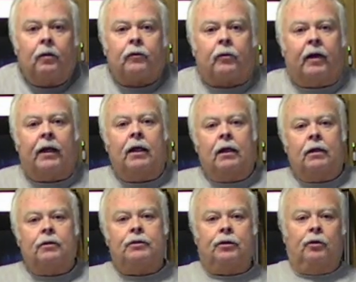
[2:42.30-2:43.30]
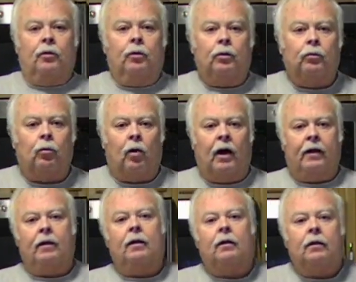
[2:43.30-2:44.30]
3, 2, 1.
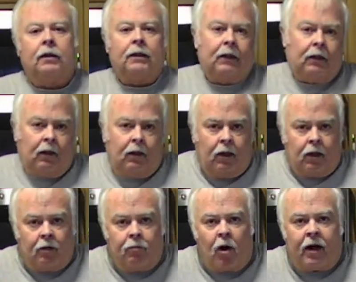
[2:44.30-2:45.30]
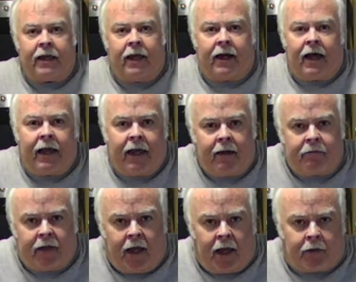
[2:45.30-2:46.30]
Good morning, and I am
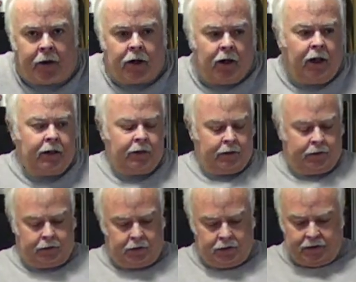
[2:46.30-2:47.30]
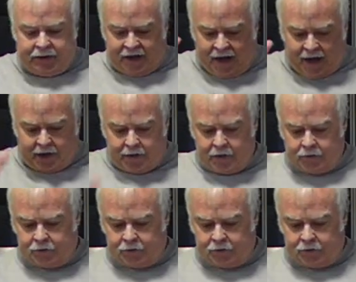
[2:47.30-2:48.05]
the Angry Cook. Today,